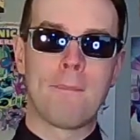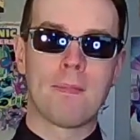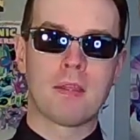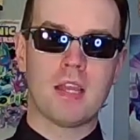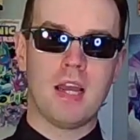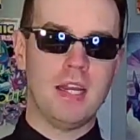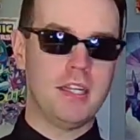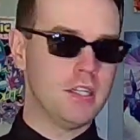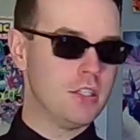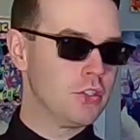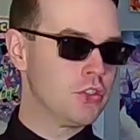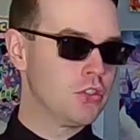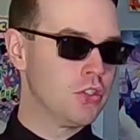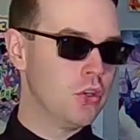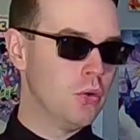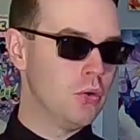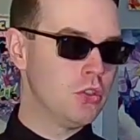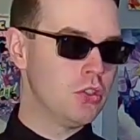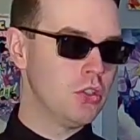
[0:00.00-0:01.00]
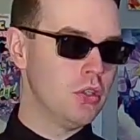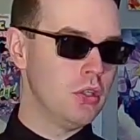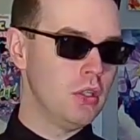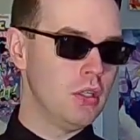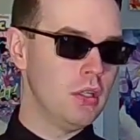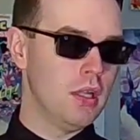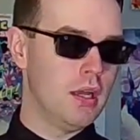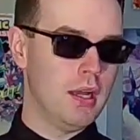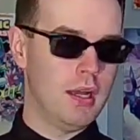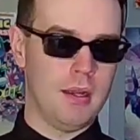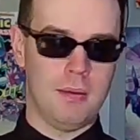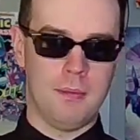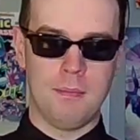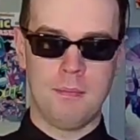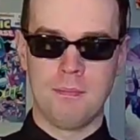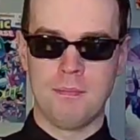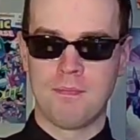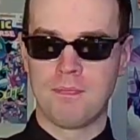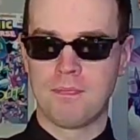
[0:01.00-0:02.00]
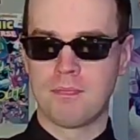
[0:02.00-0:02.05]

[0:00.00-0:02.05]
kind of social